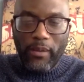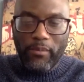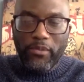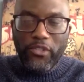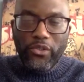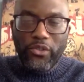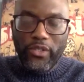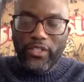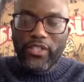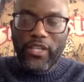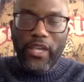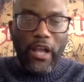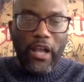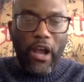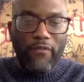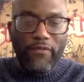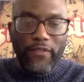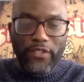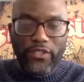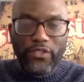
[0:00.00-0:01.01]
I'm sure the SAG
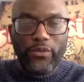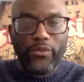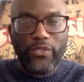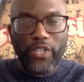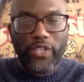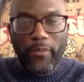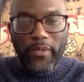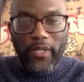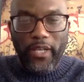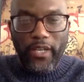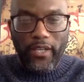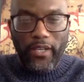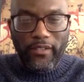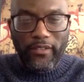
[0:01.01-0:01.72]
office is on top of that.